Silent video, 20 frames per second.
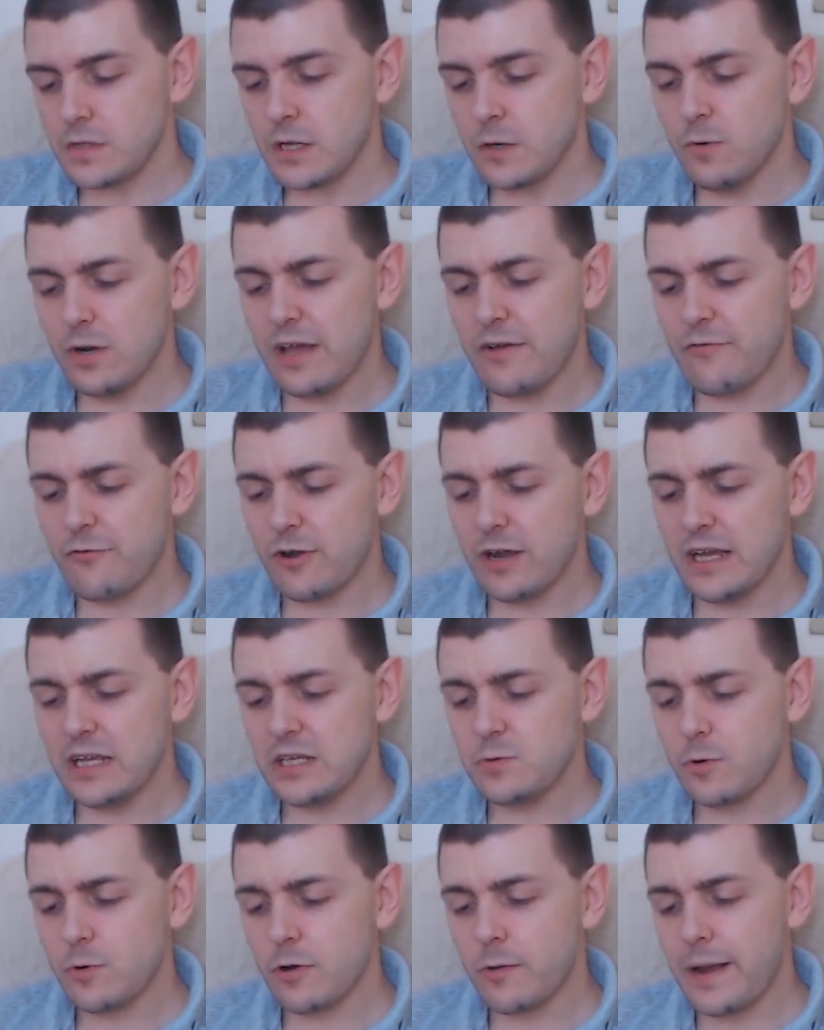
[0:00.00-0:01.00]
whatever it
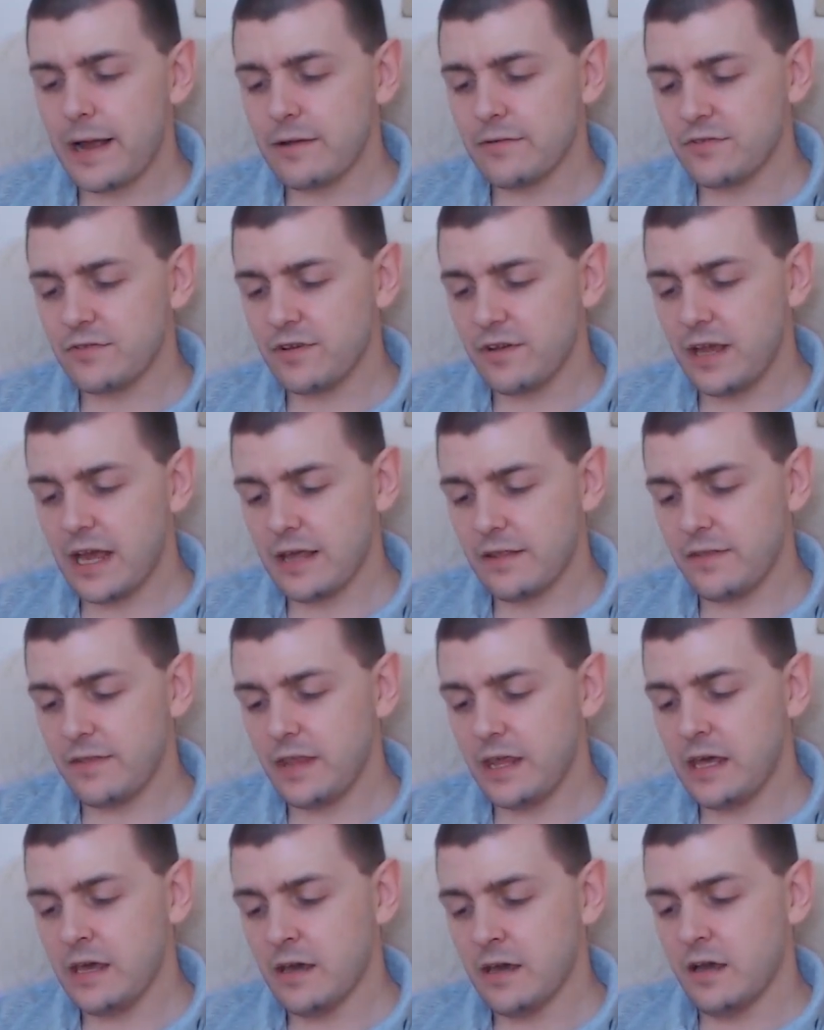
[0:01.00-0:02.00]
is, we're about to get
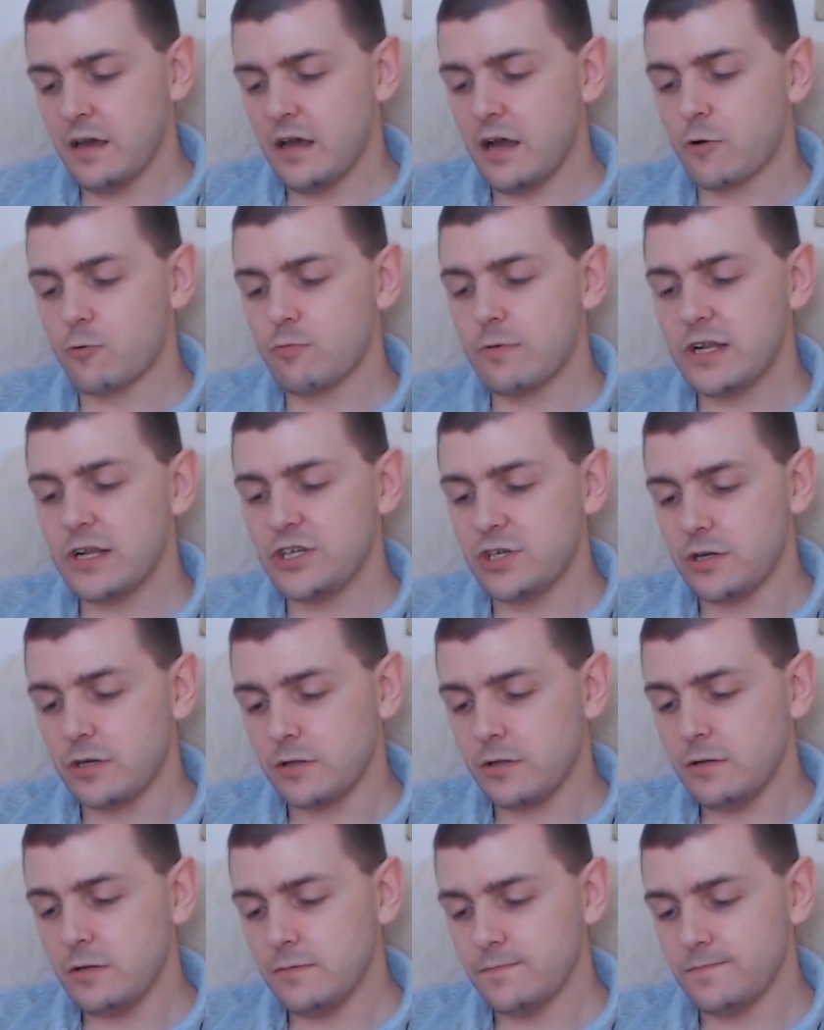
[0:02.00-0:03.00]
the
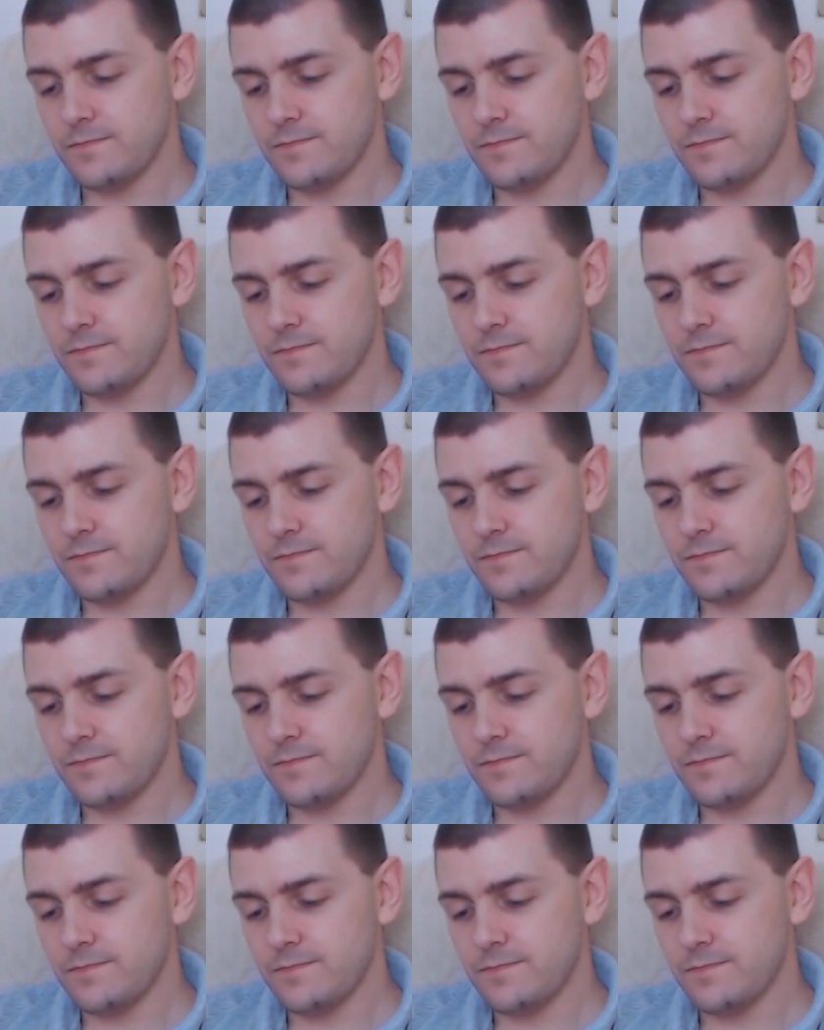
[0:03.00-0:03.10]
original